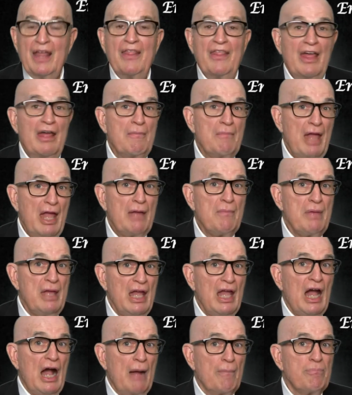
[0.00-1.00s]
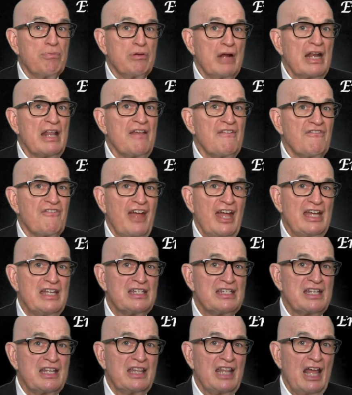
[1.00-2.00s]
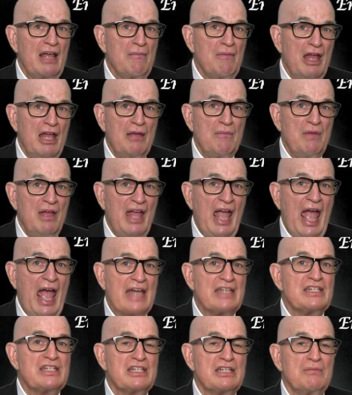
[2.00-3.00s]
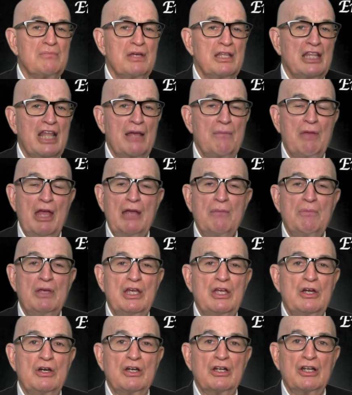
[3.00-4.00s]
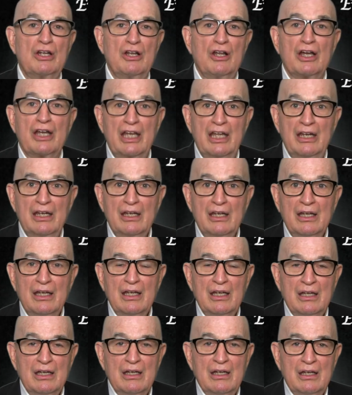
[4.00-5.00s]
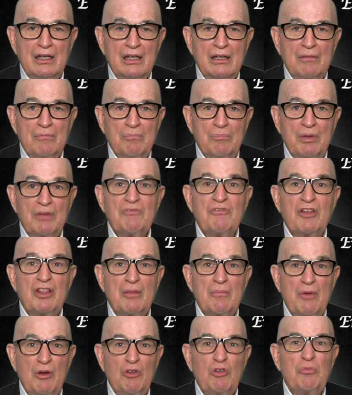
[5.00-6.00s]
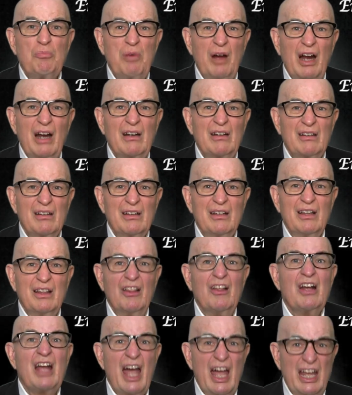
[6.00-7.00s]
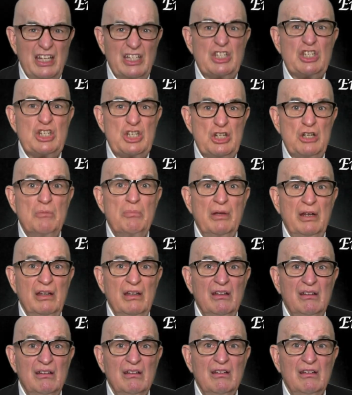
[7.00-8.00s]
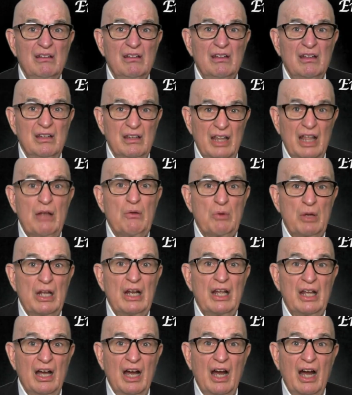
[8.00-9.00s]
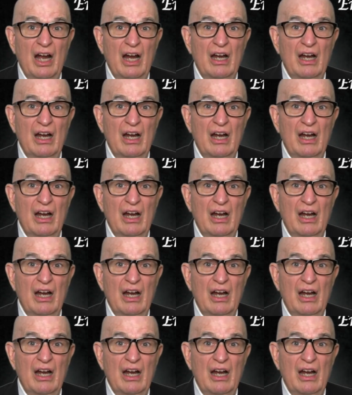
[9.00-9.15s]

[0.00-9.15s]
they may be a pretty face and they may be handsome and they may be good looking, but for the most part, they're kind of stupid. They really are.